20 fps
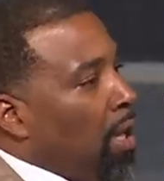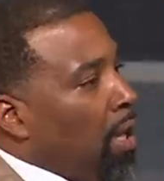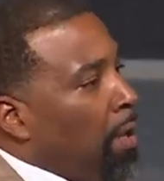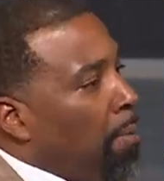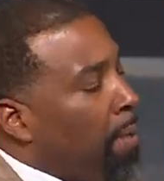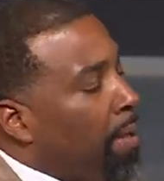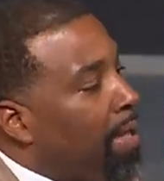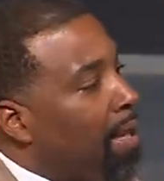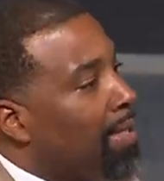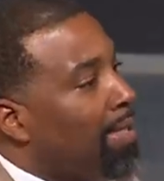
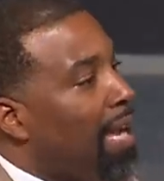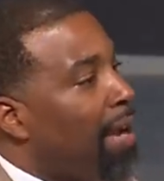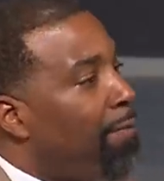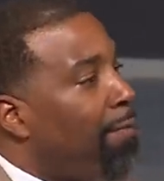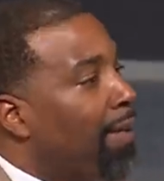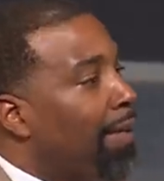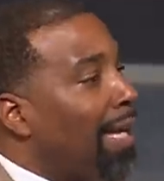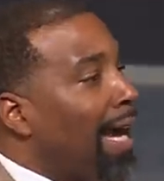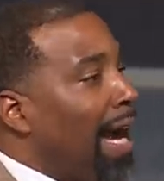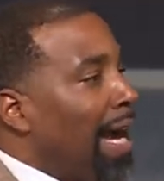because I
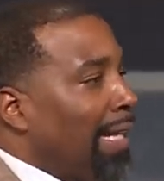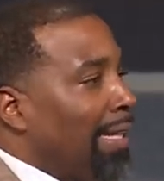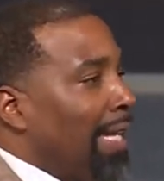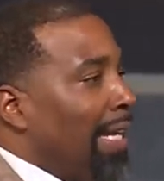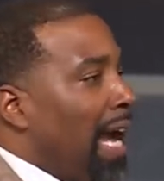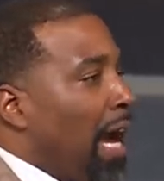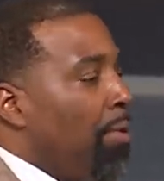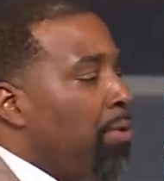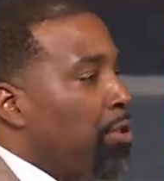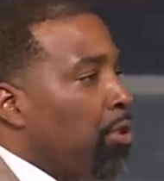forgot that
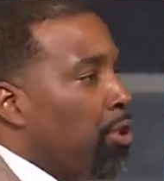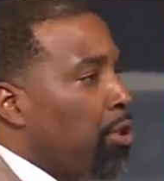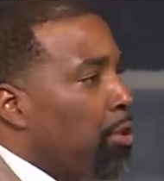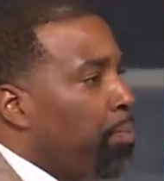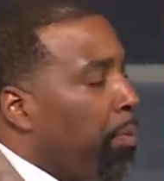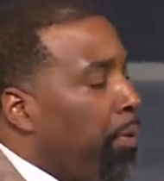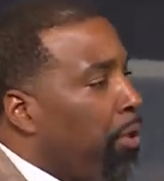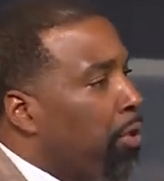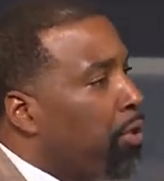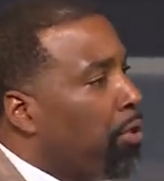I was a
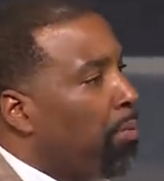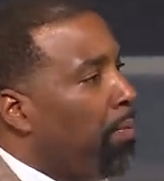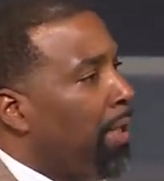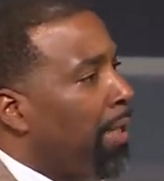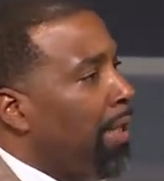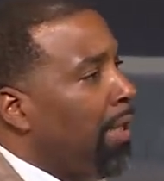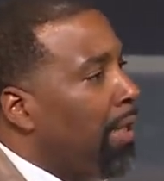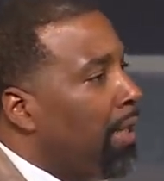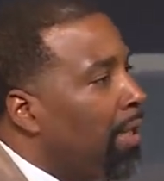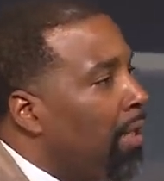spiritual
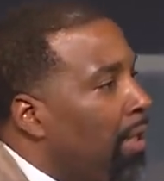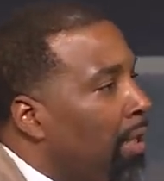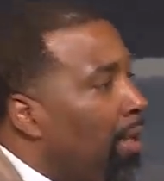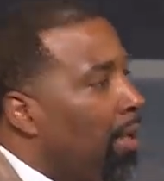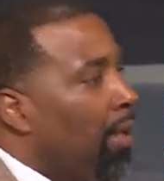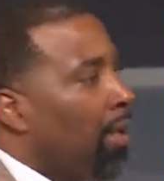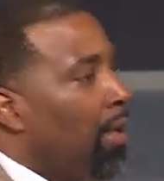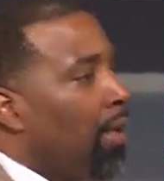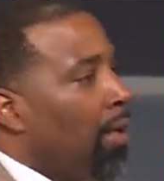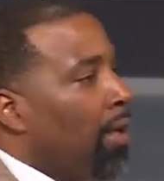being
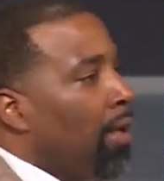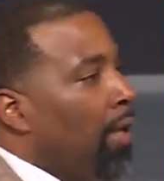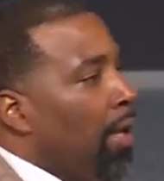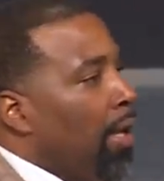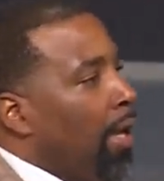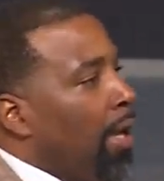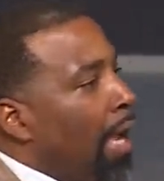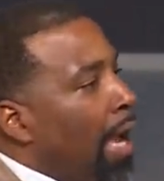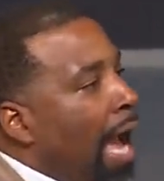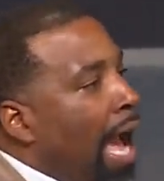
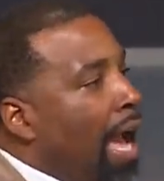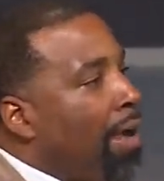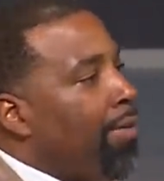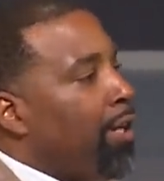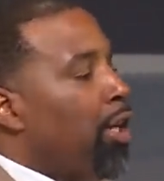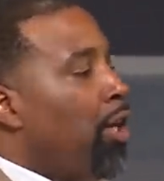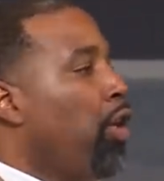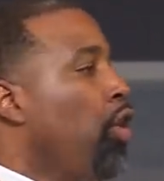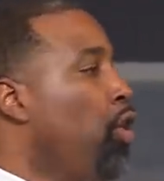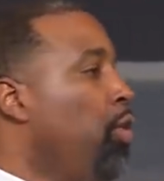having
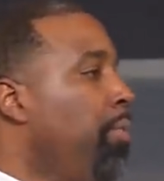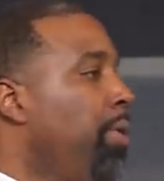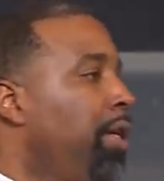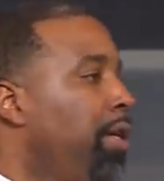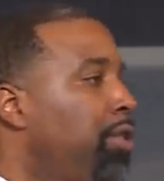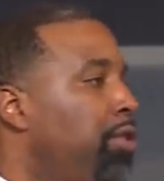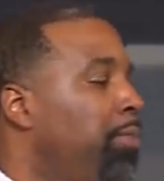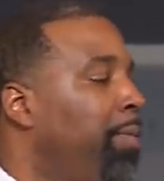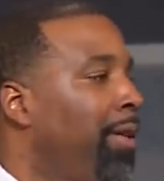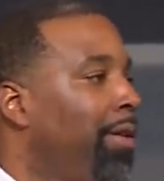a human
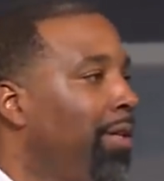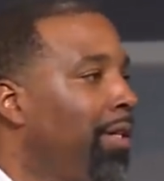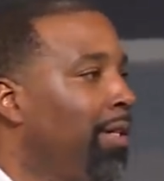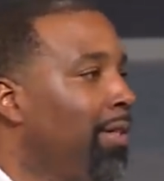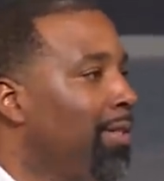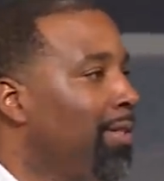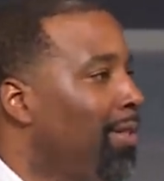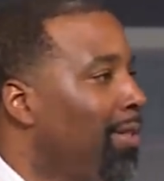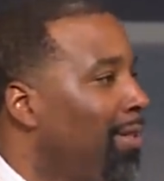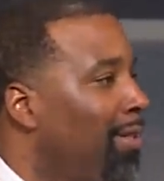
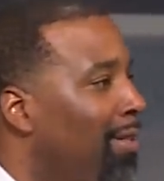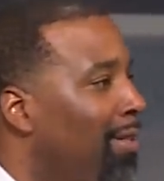experience.